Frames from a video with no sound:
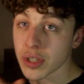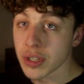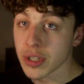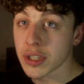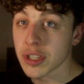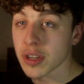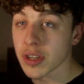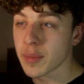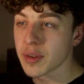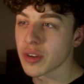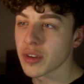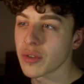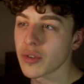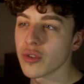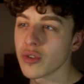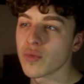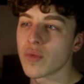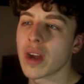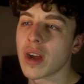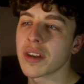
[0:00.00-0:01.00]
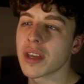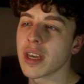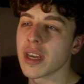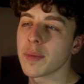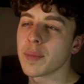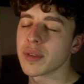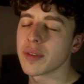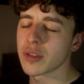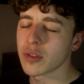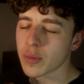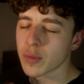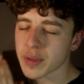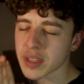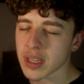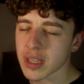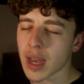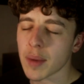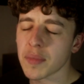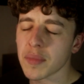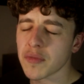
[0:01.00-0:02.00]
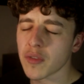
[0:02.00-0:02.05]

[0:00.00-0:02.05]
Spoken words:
YouTube and you're new around here, please drop a sub,